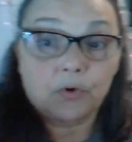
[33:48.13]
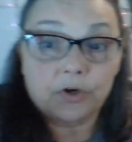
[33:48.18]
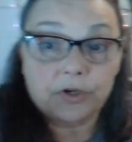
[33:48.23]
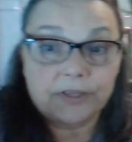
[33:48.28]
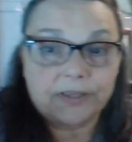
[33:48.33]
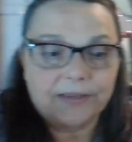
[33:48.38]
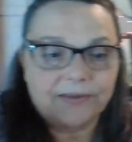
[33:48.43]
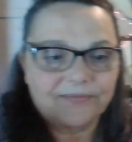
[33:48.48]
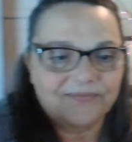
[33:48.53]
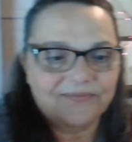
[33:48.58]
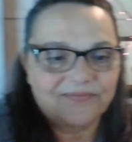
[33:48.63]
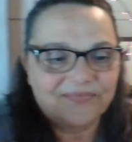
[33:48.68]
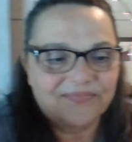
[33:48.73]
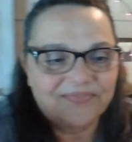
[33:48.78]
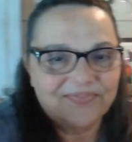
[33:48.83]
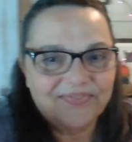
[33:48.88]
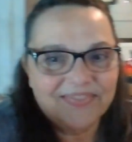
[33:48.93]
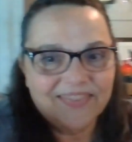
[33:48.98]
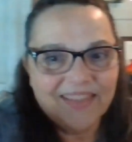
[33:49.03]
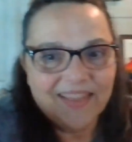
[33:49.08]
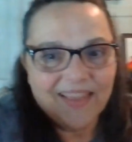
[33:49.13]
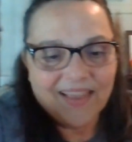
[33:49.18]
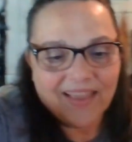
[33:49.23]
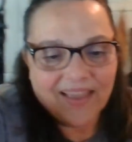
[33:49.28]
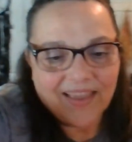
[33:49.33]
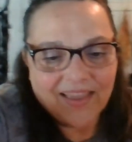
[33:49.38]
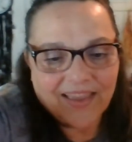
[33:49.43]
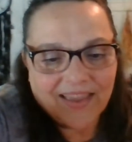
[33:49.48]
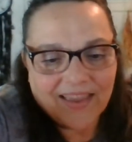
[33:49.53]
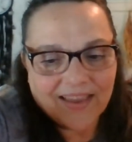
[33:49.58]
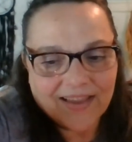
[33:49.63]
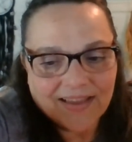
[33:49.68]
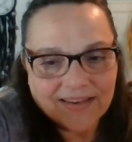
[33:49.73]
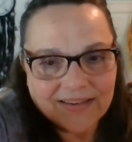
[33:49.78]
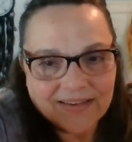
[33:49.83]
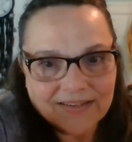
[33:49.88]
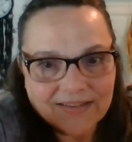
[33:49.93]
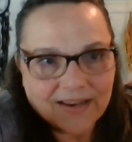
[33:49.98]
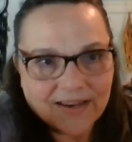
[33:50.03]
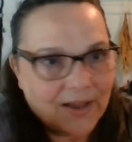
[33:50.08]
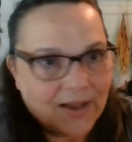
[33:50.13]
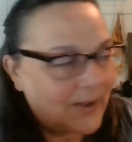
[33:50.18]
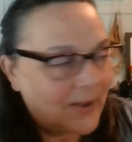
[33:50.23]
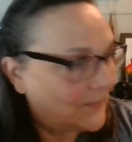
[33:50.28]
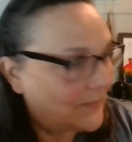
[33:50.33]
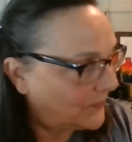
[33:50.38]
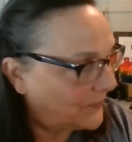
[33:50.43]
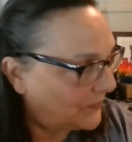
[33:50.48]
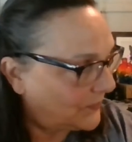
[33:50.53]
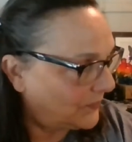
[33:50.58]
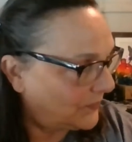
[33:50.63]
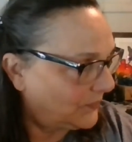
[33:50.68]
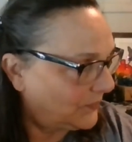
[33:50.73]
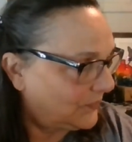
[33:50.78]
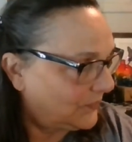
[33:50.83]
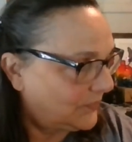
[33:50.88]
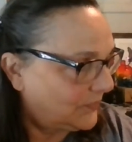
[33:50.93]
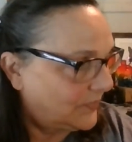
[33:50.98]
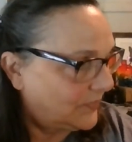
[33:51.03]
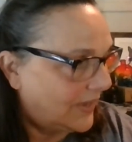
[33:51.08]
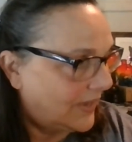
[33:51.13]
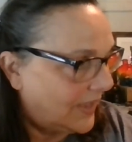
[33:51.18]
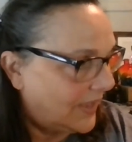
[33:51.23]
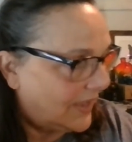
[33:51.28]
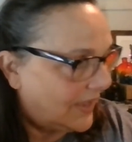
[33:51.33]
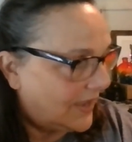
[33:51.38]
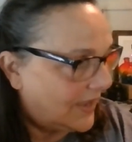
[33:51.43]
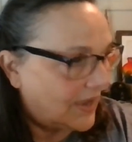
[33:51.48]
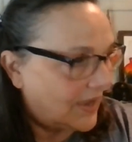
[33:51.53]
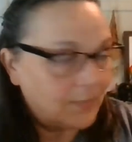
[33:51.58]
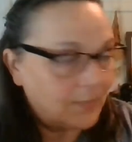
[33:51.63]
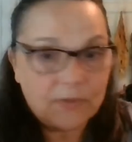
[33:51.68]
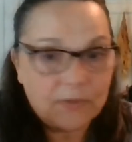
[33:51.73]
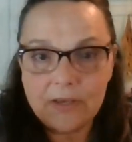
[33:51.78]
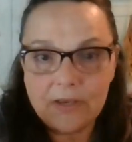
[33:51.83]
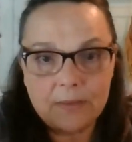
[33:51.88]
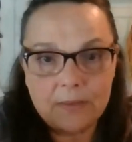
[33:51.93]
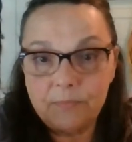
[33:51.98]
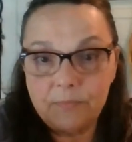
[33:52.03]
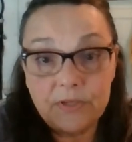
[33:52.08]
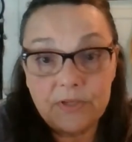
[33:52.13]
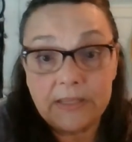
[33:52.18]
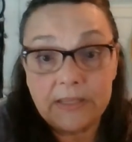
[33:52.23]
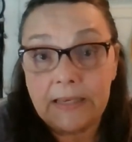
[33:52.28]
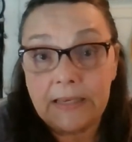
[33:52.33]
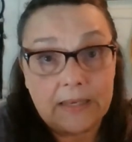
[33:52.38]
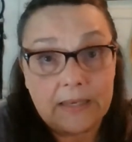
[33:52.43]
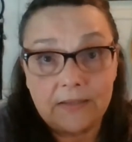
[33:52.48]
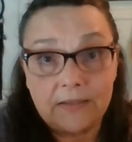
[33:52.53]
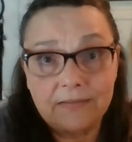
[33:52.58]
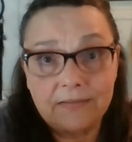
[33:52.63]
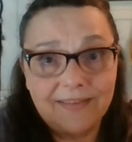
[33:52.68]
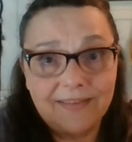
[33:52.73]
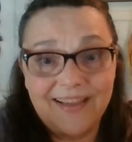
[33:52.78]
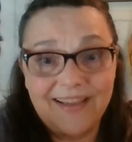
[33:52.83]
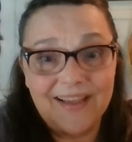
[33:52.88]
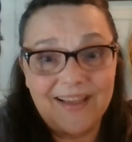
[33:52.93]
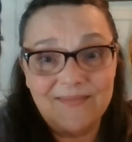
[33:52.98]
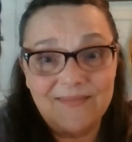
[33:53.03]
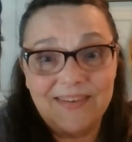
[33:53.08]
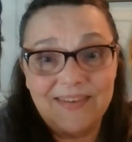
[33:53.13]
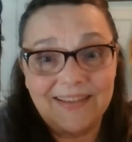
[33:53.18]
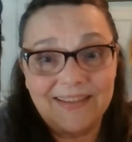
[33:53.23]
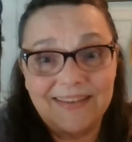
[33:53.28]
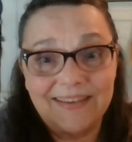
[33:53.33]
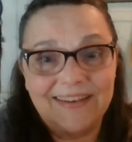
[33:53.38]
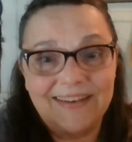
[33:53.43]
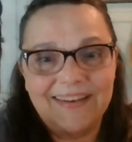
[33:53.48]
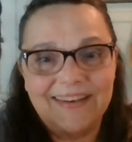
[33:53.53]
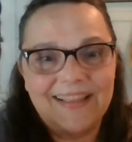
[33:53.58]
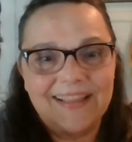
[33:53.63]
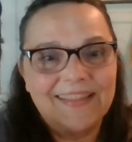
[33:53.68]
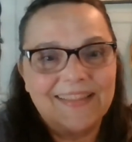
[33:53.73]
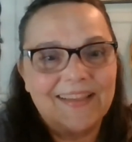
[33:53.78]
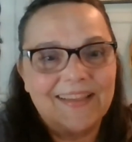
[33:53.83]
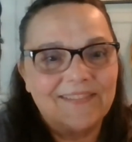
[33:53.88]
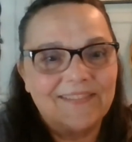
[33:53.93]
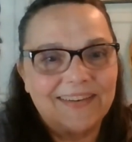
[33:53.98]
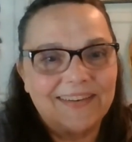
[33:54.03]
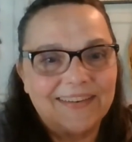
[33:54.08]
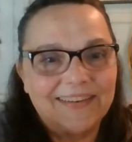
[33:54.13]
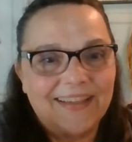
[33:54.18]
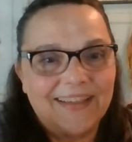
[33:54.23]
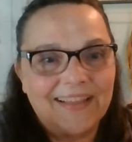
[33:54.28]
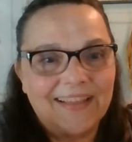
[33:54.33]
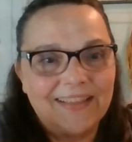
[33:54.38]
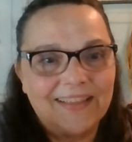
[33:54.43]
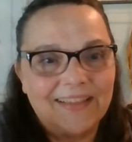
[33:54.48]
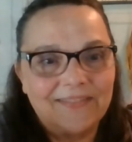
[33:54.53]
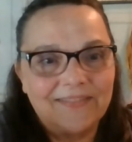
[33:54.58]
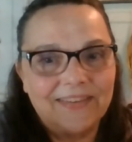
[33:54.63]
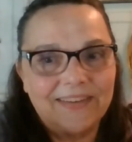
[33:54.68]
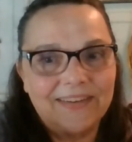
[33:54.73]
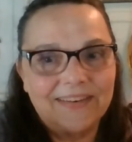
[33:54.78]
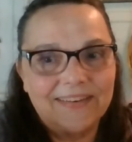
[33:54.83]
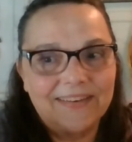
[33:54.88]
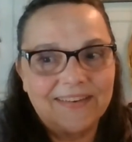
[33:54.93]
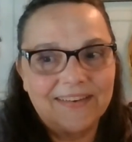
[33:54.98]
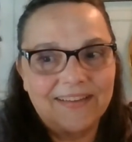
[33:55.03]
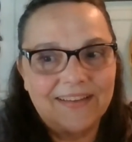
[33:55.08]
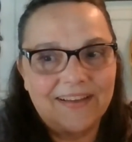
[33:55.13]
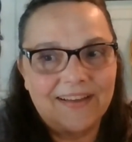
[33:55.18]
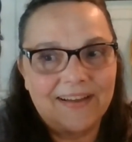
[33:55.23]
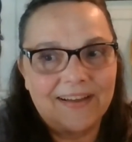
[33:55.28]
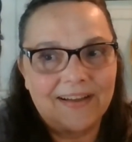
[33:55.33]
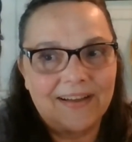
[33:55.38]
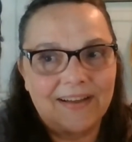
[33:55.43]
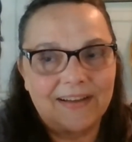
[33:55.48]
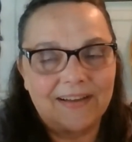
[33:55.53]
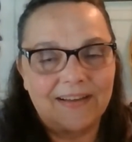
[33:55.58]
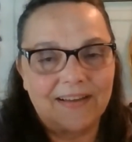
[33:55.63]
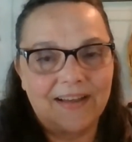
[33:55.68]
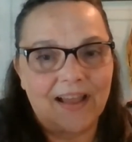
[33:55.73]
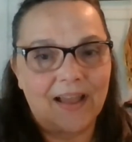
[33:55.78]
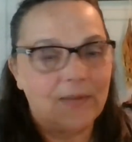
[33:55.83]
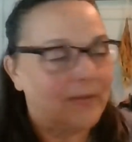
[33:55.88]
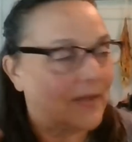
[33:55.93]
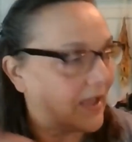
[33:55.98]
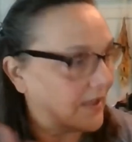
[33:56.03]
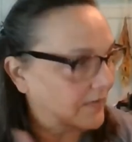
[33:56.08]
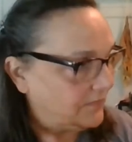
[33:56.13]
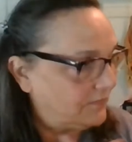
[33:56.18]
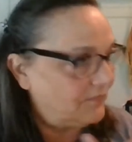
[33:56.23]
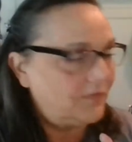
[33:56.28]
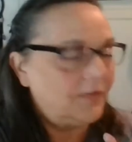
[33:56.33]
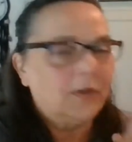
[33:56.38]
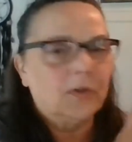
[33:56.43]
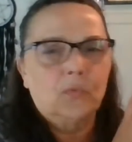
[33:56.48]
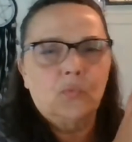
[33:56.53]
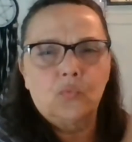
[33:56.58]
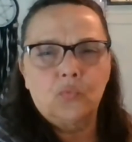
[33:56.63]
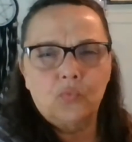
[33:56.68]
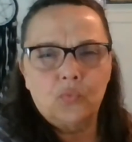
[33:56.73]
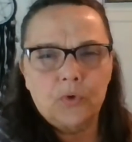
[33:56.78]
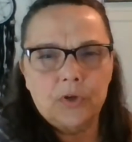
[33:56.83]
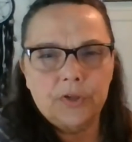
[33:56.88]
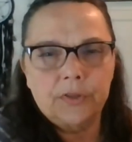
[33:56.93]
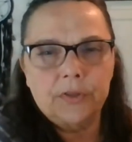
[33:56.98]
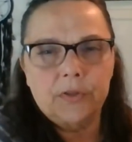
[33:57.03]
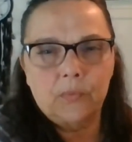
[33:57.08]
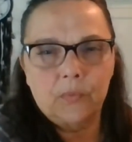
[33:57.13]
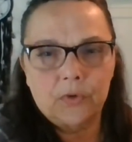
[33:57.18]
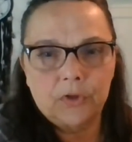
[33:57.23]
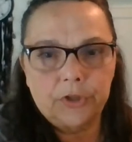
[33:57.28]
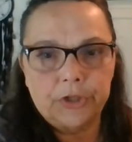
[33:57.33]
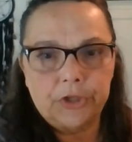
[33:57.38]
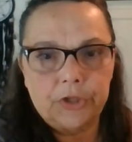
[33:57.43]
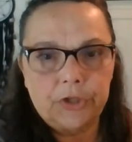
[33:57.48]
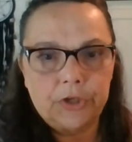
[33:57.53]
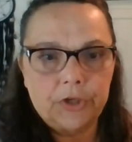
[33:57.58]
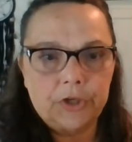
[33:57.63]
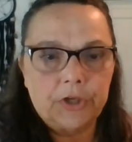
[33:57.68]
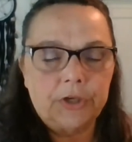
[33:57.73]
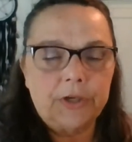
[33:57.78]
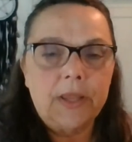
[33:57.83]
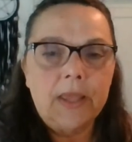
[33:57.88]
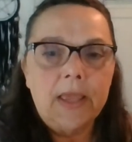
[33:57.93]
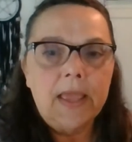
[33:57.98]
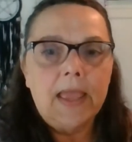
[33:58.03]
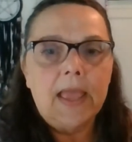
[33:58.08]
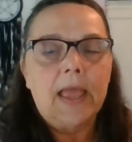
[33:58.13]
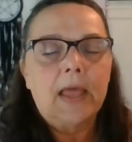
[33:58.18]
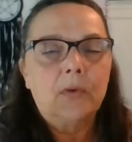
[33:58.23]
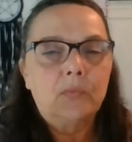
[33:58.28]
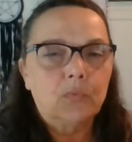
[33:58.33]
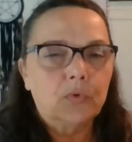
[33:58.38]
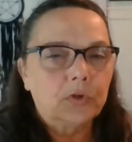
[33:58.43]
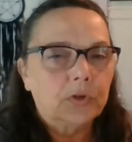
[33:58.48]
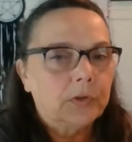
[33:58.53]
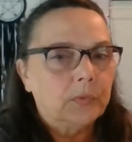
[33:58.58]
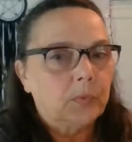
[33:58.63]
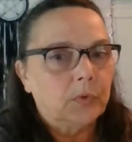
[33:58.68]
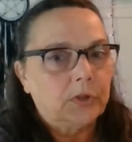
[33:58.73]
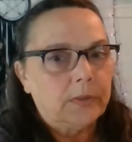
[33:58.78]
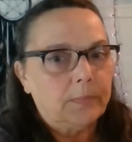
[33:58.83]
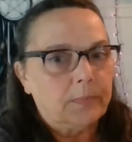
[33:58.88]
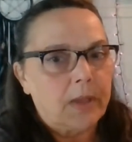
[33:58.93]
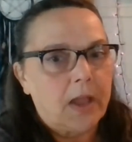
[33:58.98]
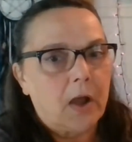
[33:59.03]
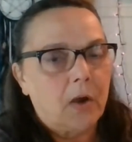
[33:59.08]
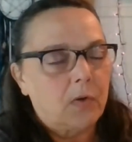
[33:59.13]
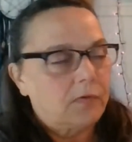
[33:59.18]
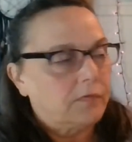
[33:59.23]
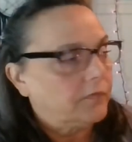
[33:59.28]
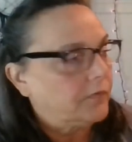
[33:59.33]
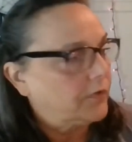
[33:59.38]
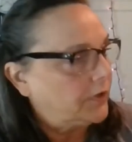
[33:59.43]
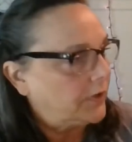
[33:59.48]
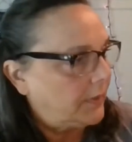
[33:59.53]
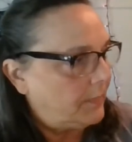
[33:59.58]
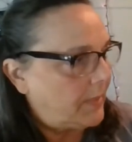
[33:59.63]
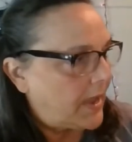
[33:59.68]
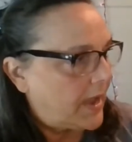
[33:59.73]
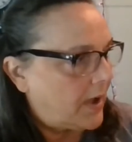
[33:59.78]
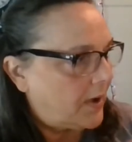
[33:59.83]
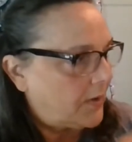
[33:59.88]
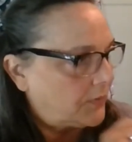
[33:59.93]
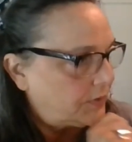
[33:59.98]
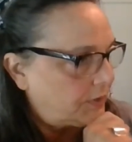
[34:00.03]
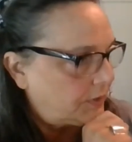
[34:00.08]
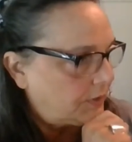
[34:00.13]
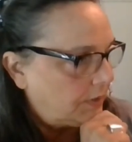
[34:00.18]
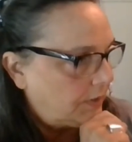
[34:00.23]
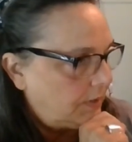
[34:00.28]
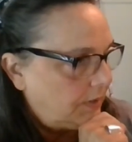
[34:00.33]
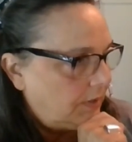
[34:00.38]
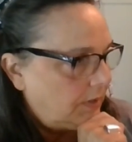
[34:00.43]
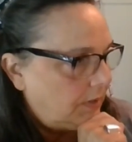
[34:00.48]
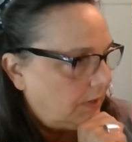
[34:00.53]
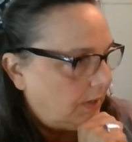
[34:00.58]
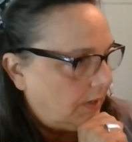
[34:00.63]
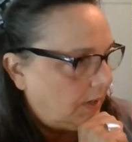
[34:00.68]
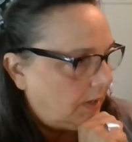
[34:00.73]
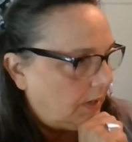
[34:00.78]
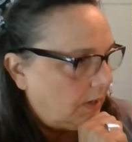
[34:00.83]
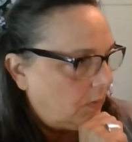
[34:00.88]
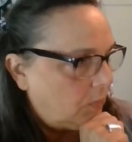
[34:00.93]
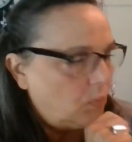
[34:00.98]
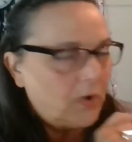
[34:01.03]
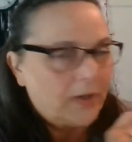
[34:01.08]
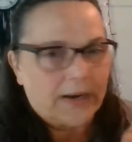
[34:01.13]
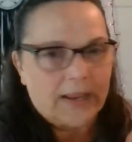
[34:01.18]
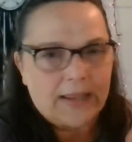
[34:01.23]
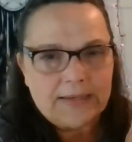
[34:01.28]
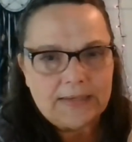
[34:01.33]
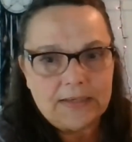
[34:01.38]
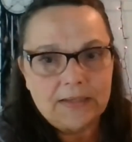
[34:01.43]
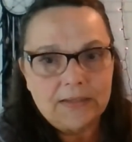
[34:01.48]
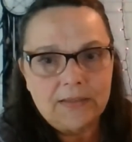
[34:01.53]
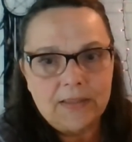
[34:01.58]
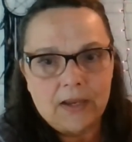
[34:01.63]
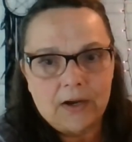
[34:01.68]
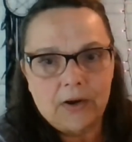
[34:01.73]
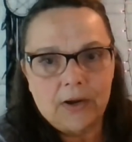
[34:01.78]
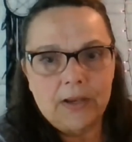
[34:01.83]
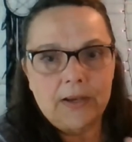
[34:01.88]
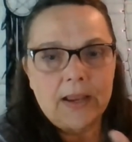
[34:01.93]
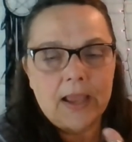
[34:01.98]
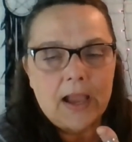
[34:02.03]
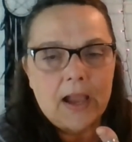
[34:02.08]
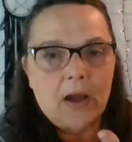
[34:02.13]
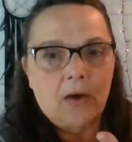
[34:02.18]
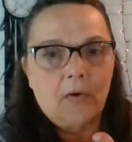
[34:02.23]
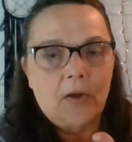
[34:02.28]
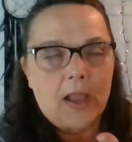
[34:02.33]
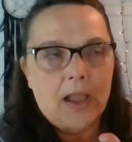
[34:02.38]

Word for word: working. And um, I'm, I'm digging it. I'm digging it. I love it. I love it. Uh, I, I feel really, really good and really, really powerful about uh, what I did there and how